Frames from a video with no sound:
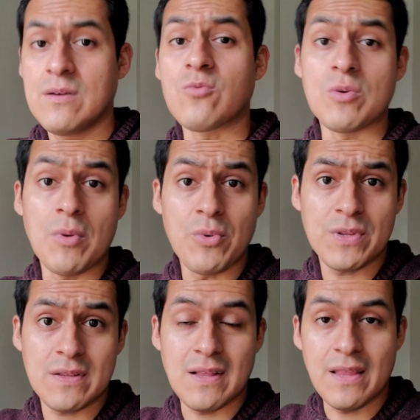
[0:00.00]
Remember
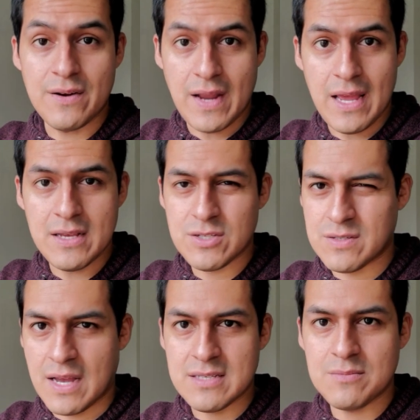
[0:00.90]
that the letter H
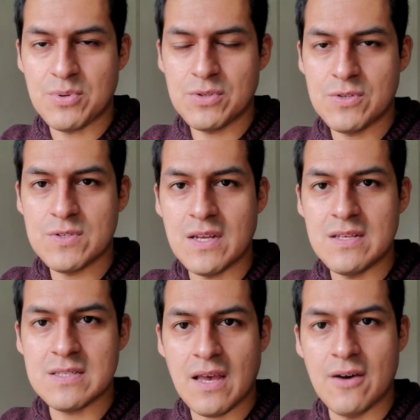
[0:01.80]
doesn't produce any
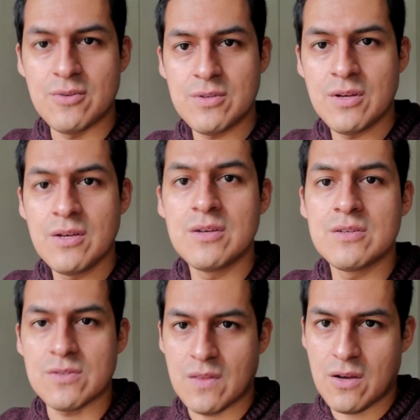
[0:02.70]
sound,
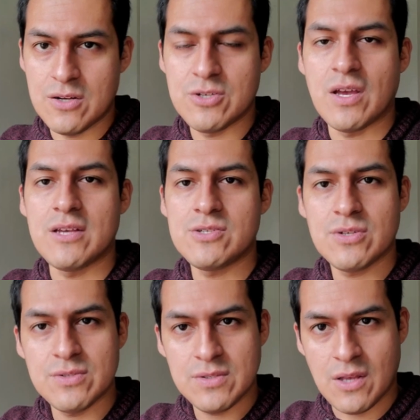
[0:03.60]
so the
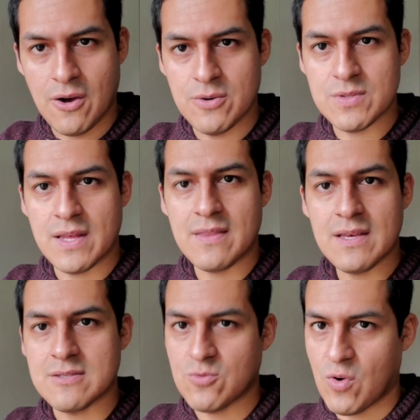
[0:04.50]
conjugation goes like
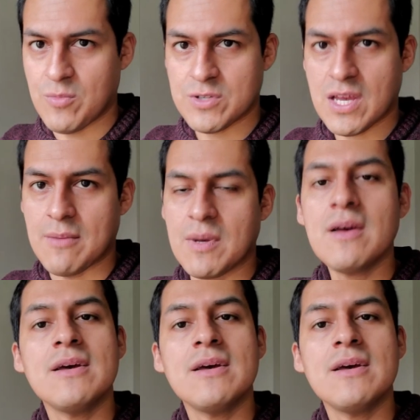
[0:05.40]
this. One more time.